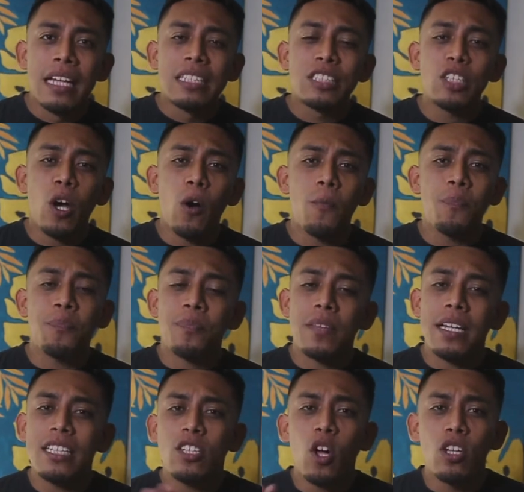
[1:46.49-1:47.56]
So
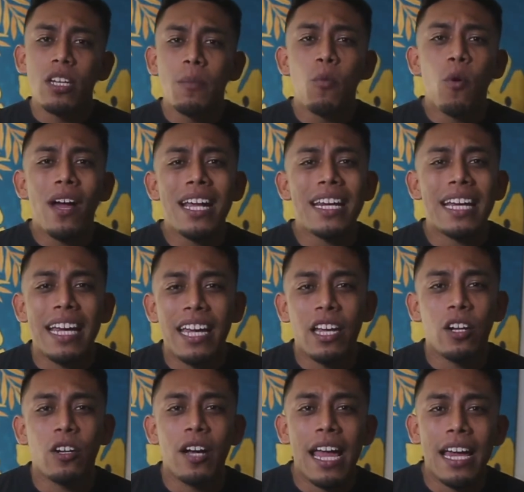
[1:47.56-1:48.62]
he told him, "Wait
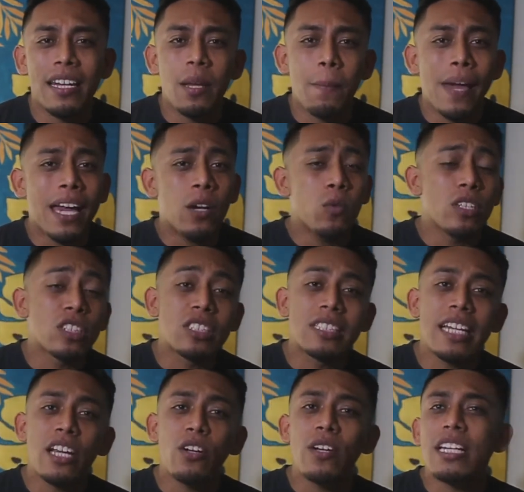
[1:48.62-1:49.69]
here," and the man was
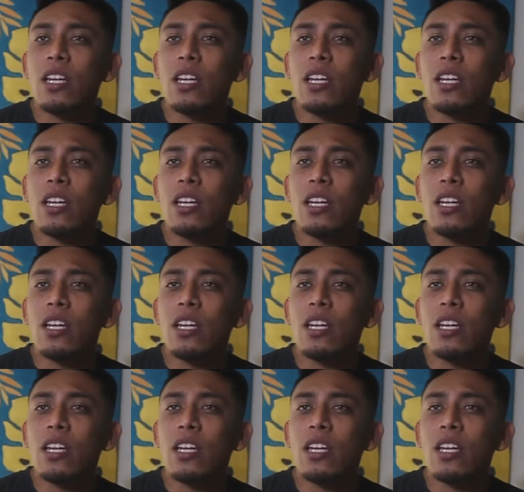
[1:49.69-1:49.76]
there,